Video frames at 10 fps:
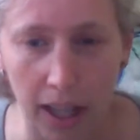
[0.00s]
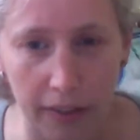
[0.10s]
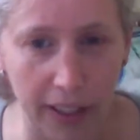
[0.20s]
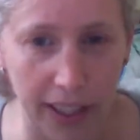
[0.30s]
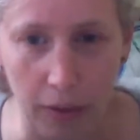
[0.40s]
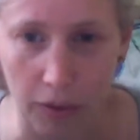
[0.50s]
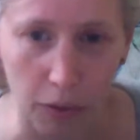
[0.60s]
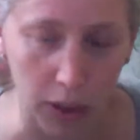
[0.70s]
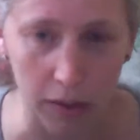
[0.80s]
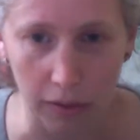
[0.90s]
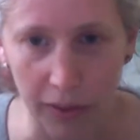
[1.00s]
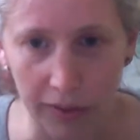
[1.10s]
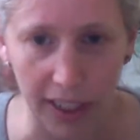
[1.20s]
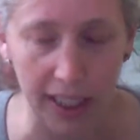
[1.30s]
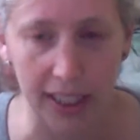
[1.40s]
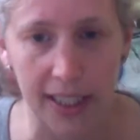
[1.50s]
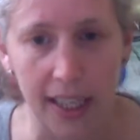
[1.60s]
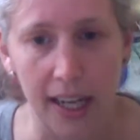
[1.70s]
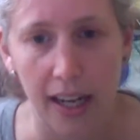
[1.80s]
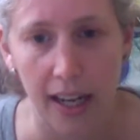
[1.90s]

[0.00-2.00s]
elevated, like 140s, 150s.